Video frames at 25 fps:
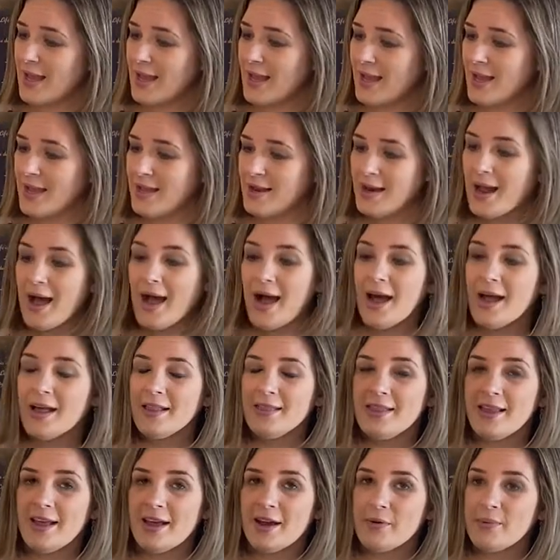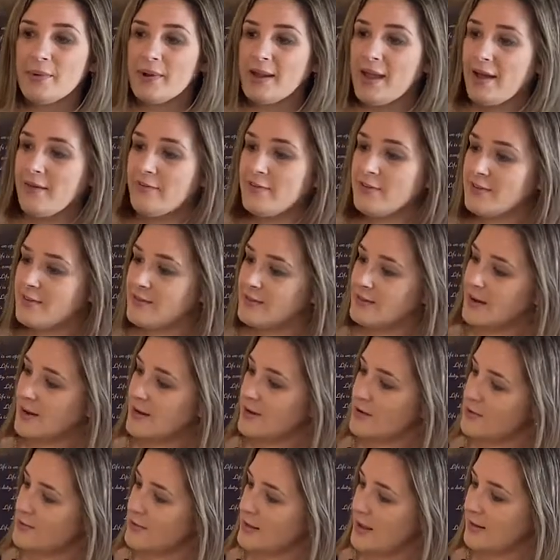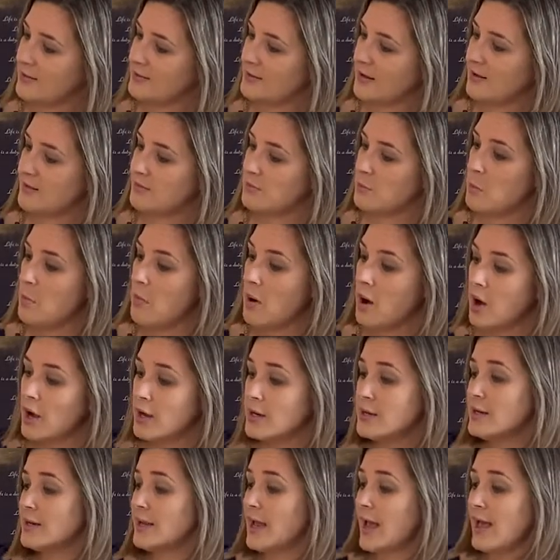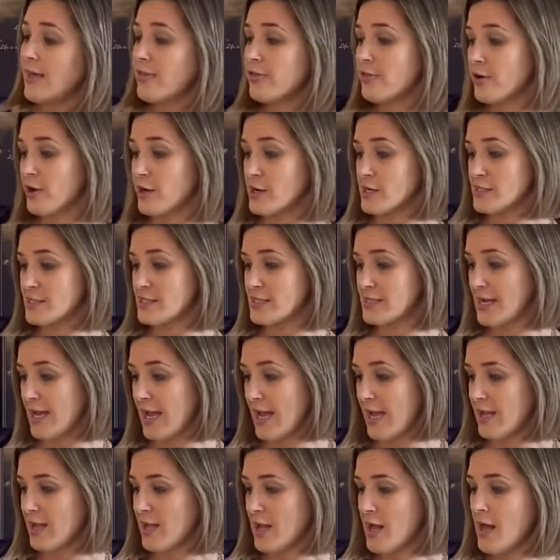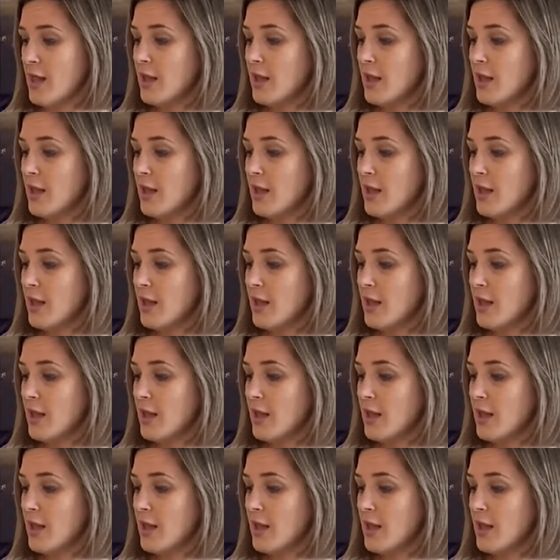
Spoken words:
And on there we have a sticker that says Maundy Thursday.